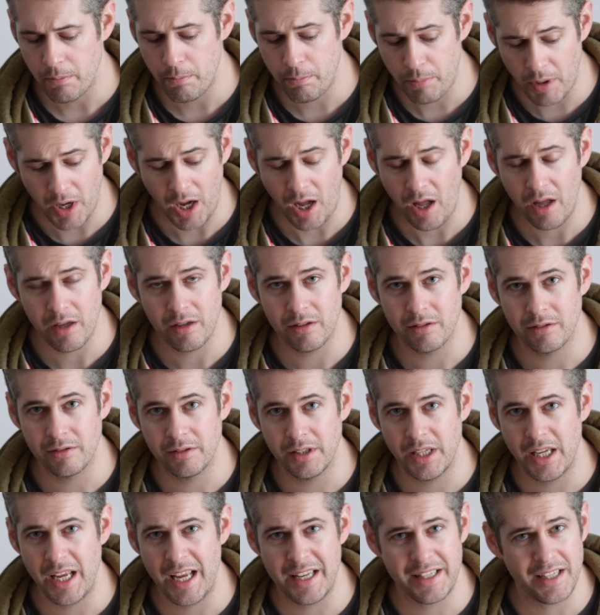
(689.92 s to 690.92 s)
But
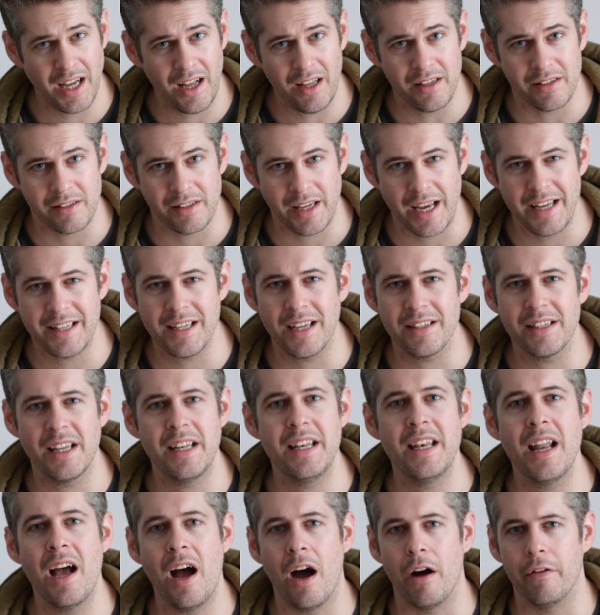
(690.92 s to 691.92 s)
it does. It does
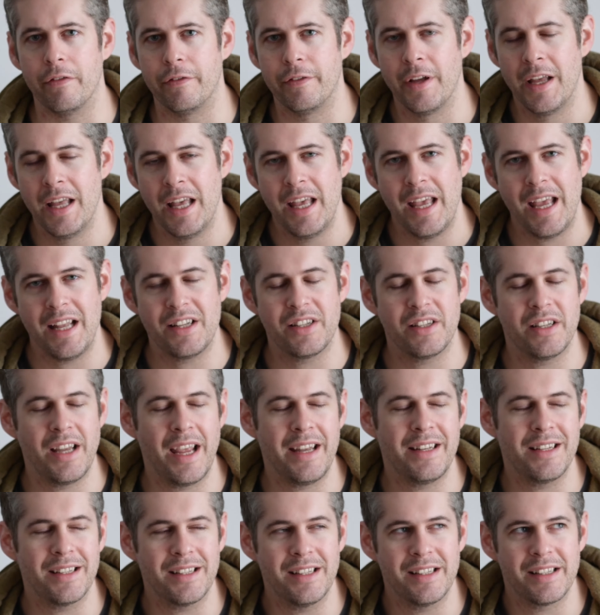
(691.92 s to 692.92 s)
enough.
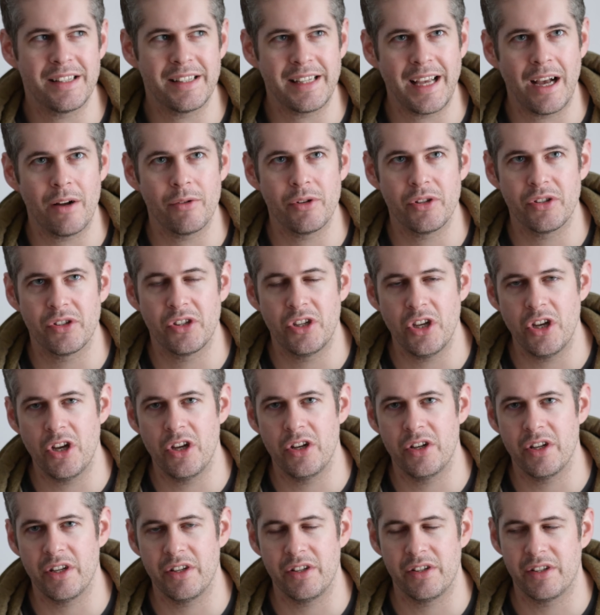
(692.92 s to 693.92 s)
It doesn't sound as
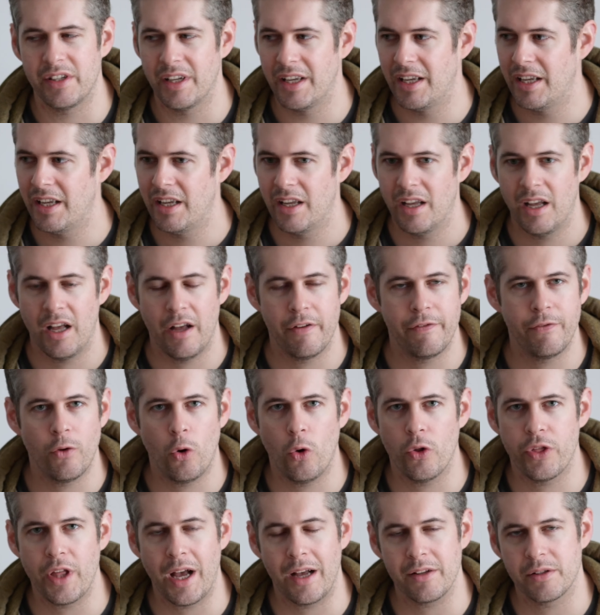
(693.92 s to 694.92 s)
good as a
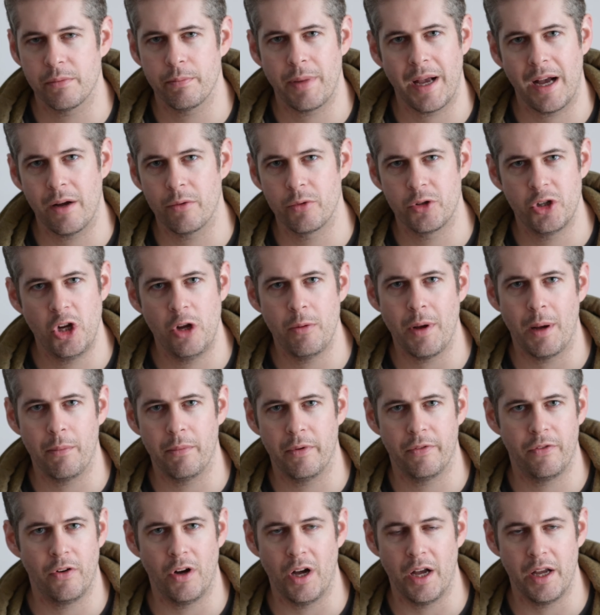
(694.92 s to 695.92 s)
£4,000 tube
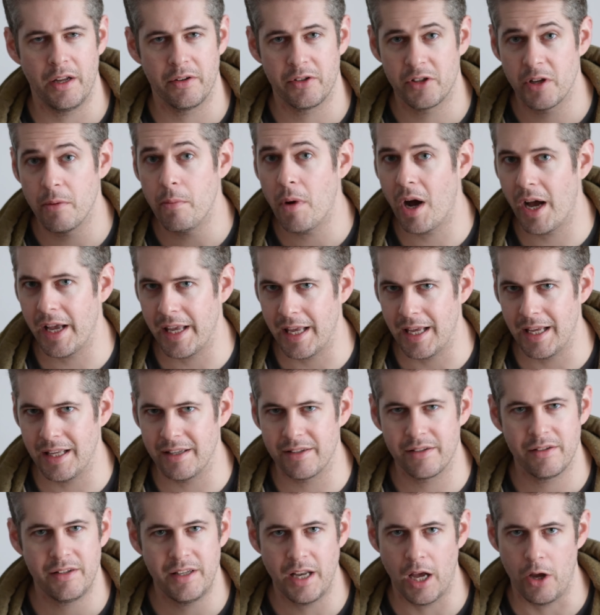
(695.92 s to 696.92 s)
amplifier to my
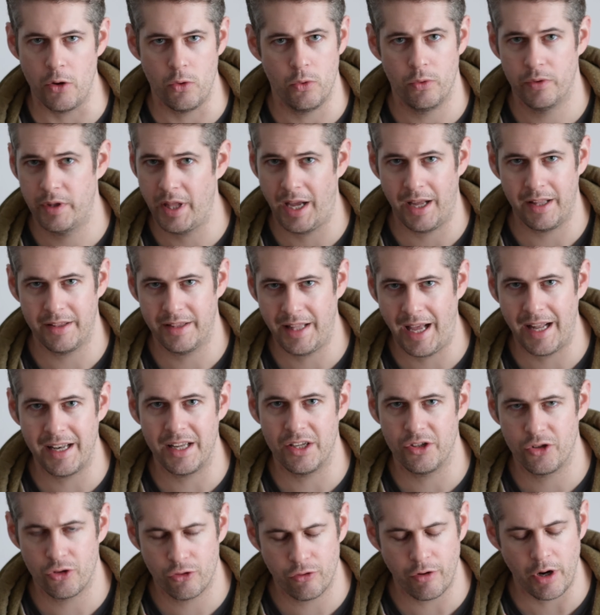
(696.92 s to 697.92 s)
ears. No, that
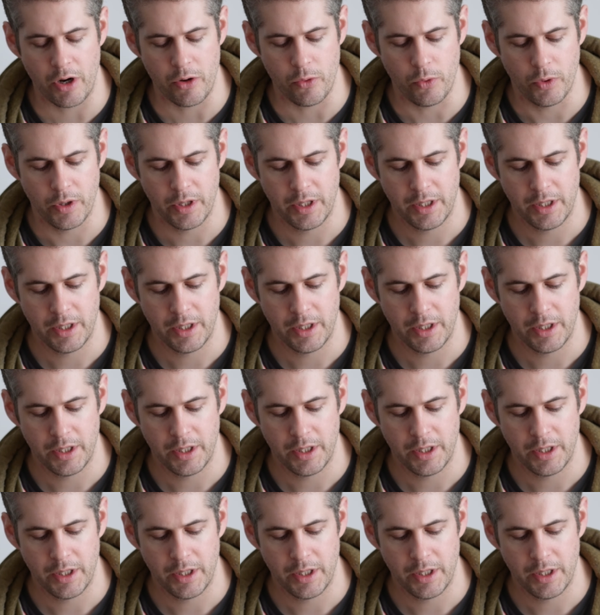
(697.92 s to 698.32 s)
is true.